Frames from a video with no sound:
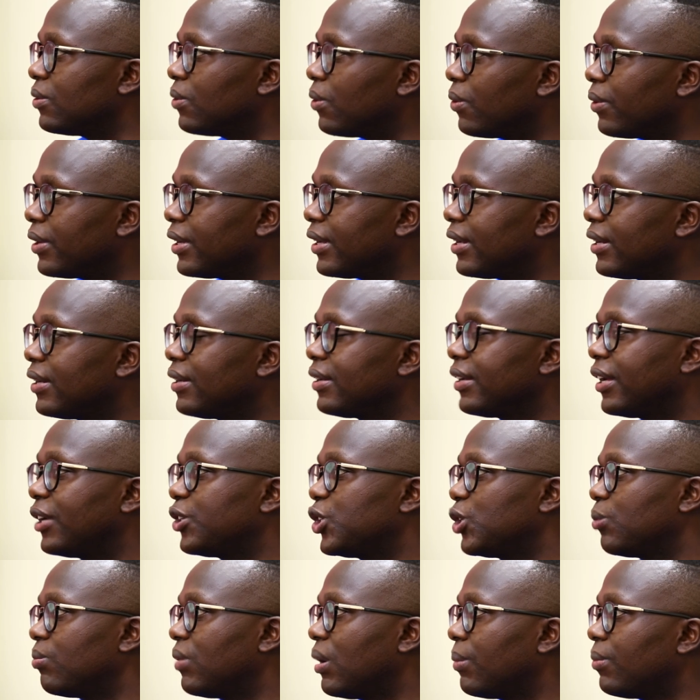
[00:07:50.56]
go in,
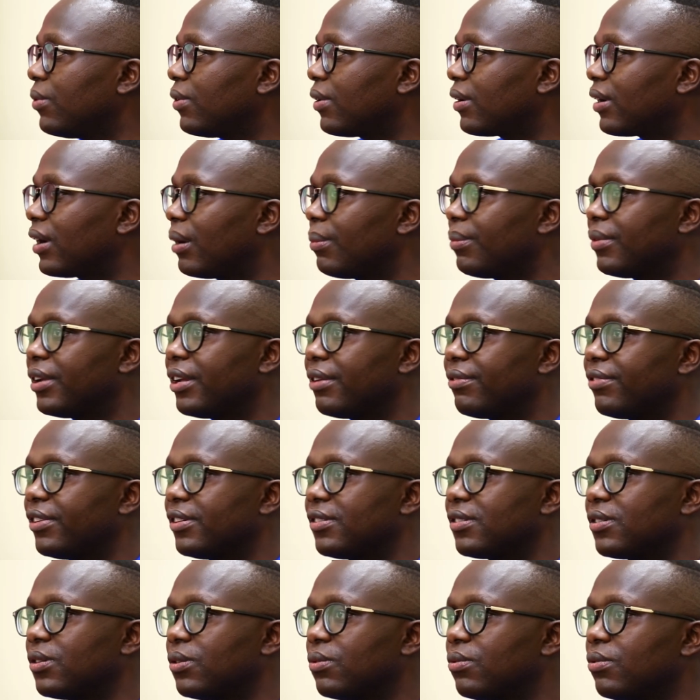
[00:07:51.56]
get your mammogram. If
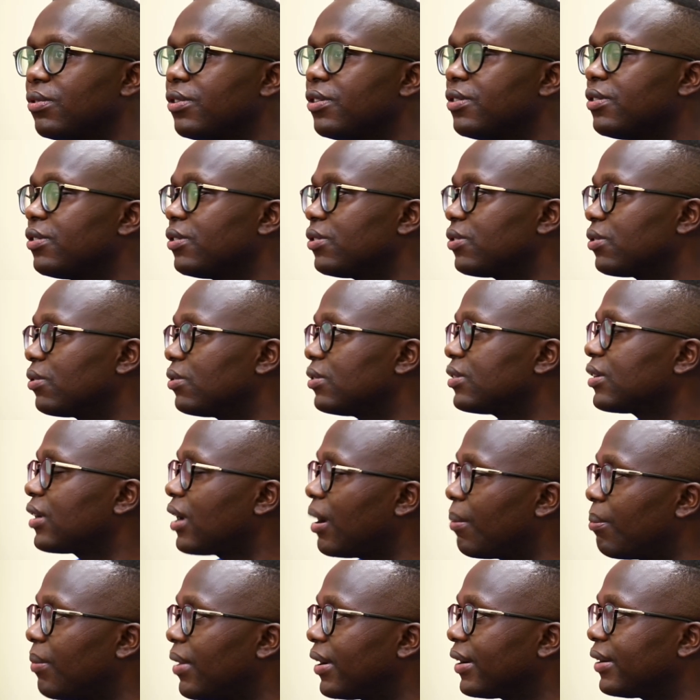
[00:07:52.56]
it's good, you're told
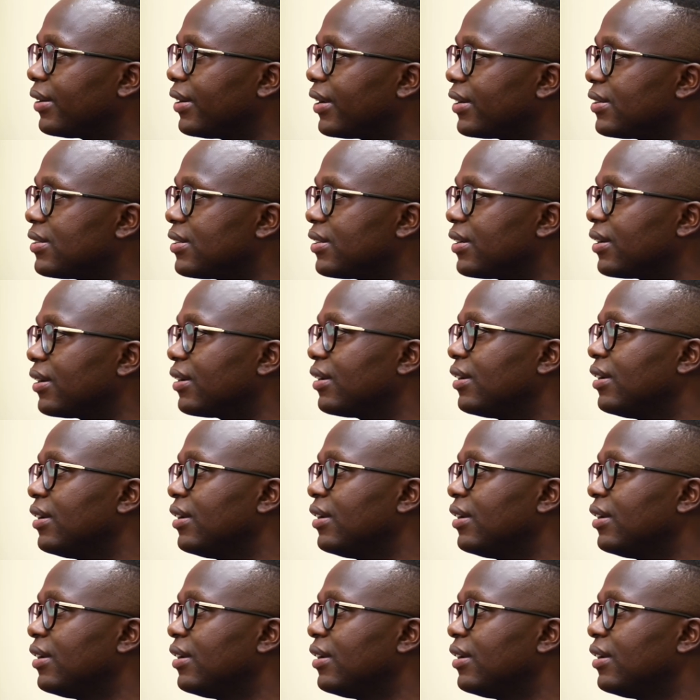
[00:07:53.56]
come back next year.